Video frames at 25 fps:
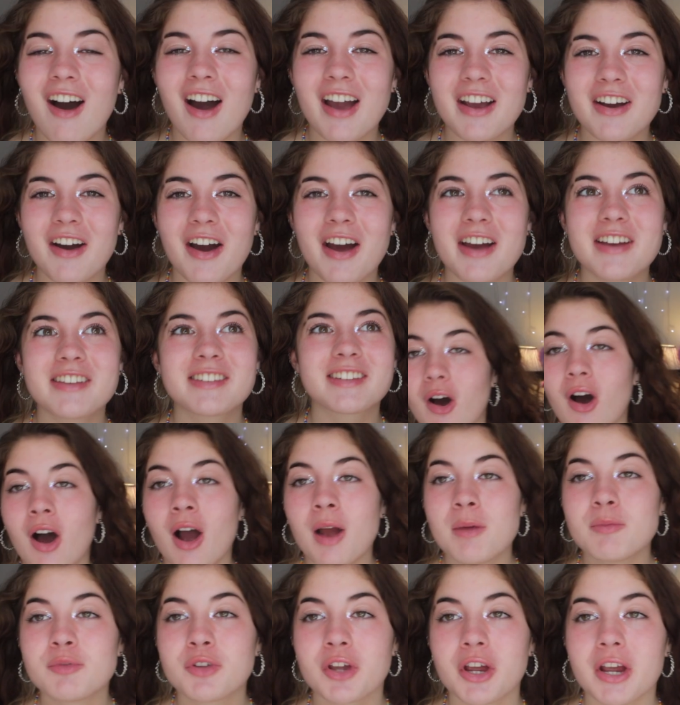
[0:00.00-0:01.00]
Hi guys,
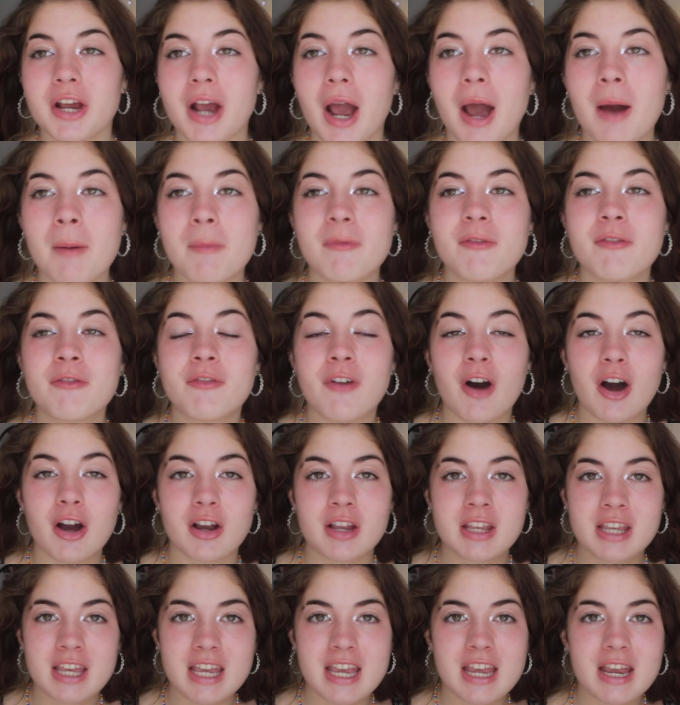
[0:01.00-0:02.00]
I'm doing a
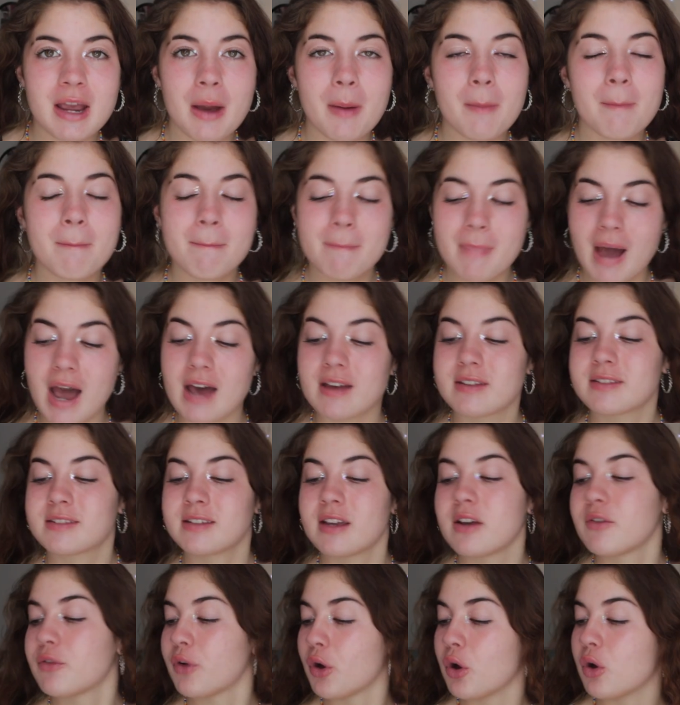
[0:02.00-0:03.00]
fucking
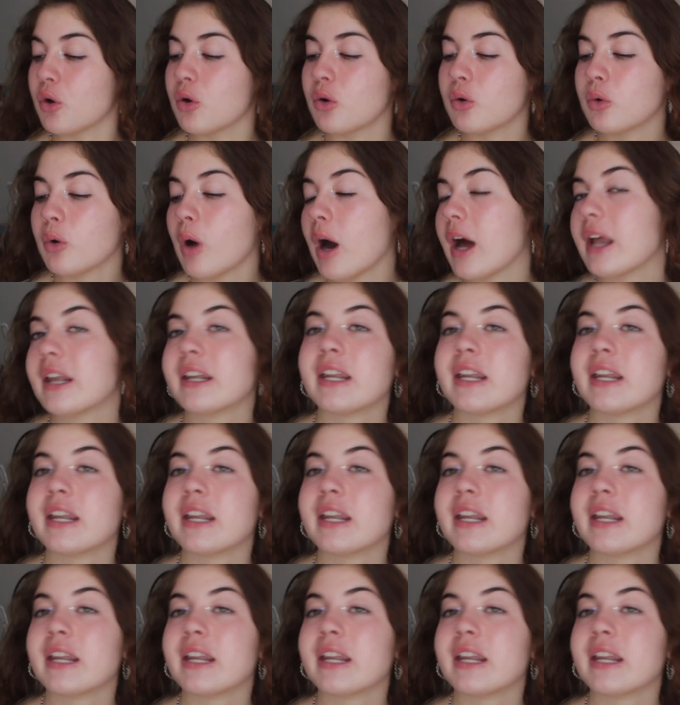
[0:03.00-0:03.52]
massive haul.